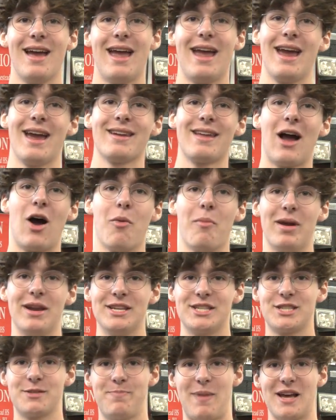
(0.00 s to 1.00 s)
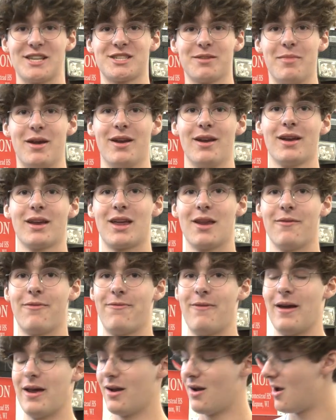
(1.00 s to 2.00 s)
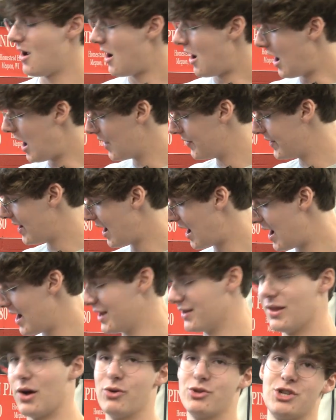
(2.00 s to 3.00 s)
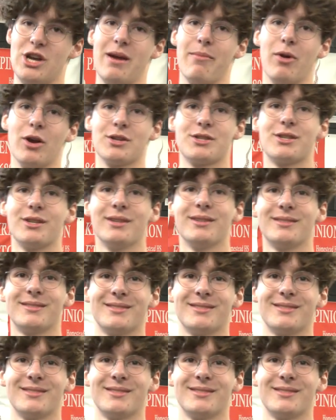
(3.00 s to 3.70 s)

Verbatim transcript: and how many specimens can fit on the high and low chambers.